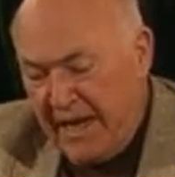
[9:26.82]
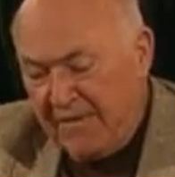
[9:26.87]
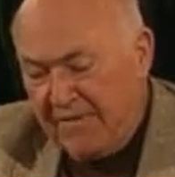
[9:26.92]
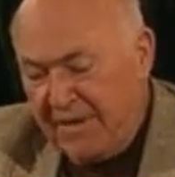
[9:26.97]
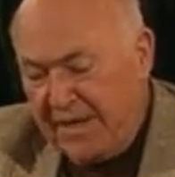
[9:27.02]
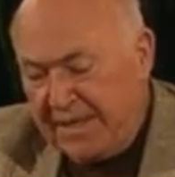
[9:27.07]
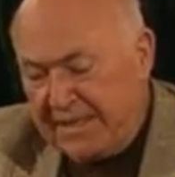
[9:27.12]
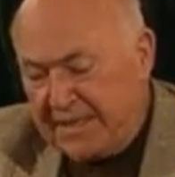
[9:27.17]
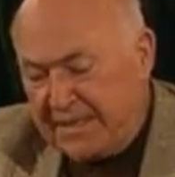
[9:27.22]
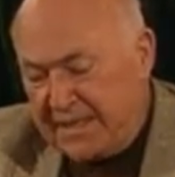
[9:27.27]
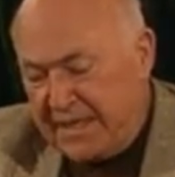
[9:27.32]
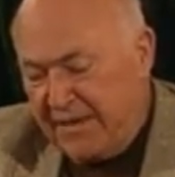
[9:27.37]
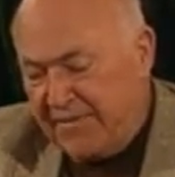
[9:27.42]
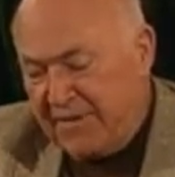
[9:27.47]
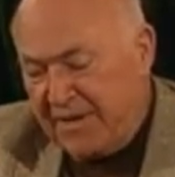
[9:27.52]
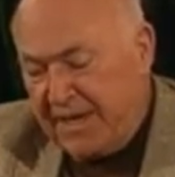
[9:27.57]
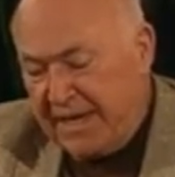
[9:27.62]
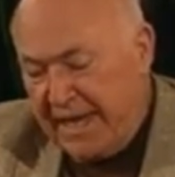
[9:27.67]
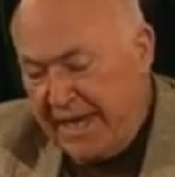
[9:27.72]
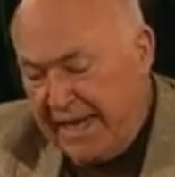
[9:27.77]
having
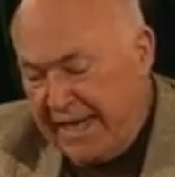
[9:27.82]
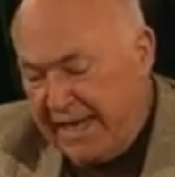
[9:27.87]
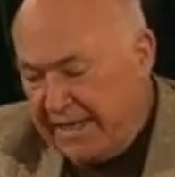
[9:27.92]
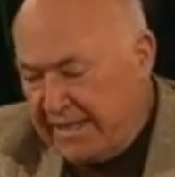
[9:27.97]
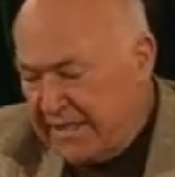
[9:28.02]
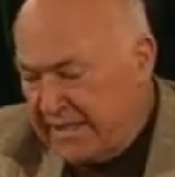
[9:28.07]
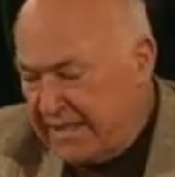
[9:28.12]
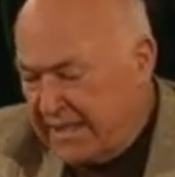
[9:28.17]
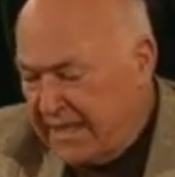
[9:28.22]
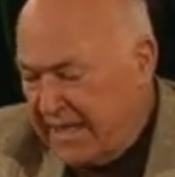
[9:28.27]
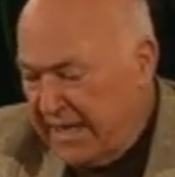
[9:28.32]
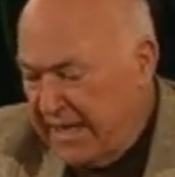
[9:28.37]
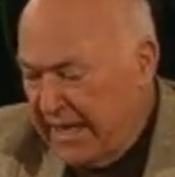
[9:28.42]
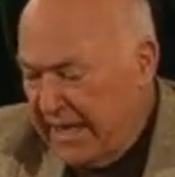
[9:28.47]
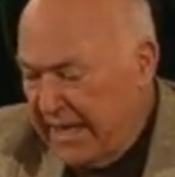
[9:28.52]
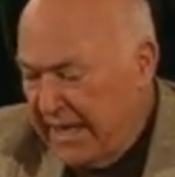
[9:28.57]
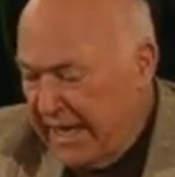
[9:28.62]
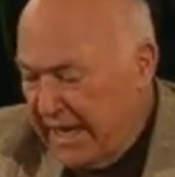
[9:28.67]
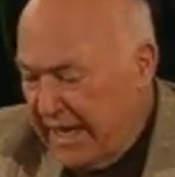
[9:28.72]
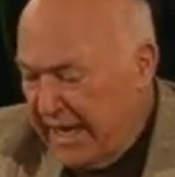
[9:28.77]
7 heads
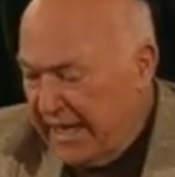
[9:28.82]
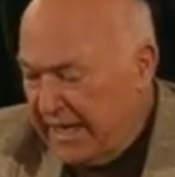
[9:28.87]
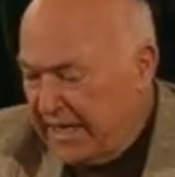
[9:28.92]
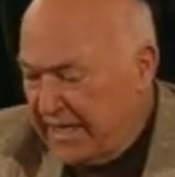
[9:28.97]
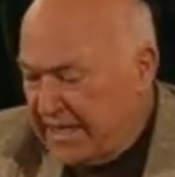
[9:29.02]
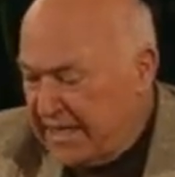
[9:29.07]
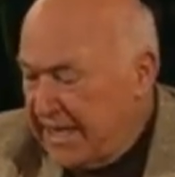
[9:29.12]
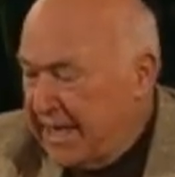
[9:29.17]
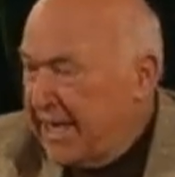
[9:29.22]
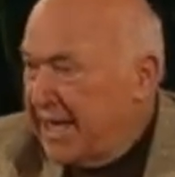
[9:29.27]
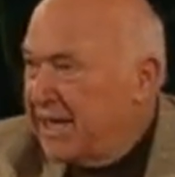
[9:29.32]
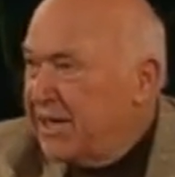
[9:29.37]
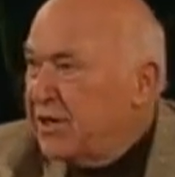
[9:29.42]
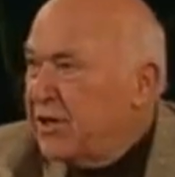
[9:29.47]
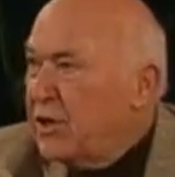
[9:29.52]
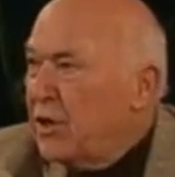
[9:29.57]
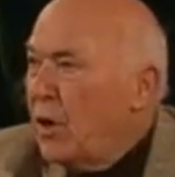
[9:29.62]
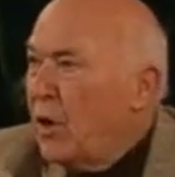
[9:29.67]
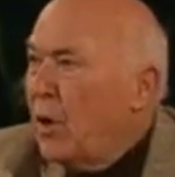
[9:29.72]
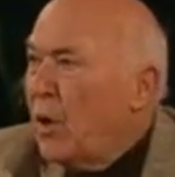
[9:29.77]
and
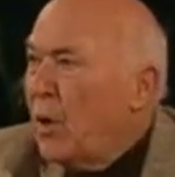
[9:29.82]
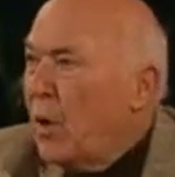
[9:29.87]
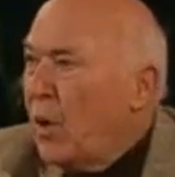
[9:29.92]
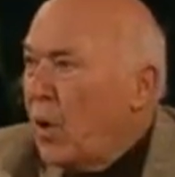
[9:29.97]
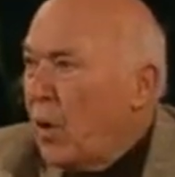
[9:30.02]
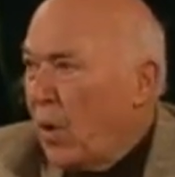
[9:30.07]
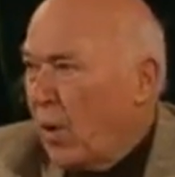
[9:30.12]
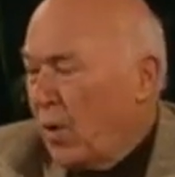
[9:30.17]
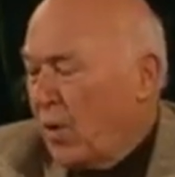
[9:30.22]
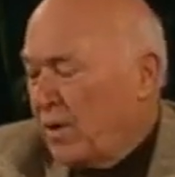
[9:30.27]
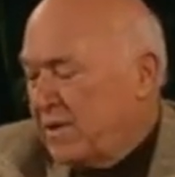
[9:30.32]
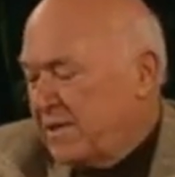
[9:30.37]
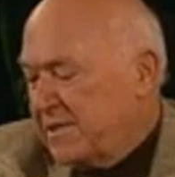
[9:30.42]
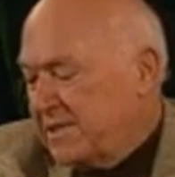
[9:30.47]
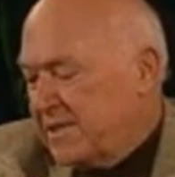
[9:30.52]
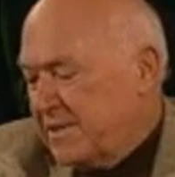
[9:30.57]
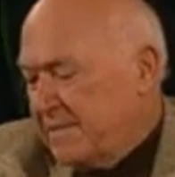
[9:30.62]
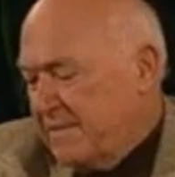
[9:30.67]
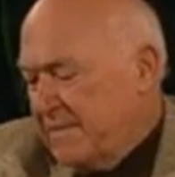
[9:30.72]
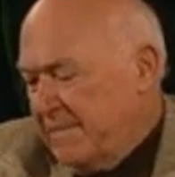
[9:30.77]
10
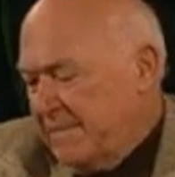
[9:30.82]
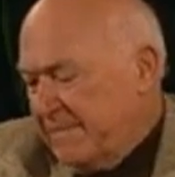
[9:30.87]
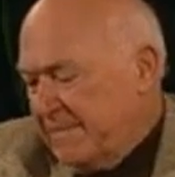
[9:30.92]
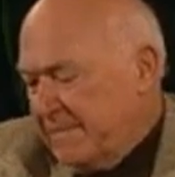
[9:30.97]
horns.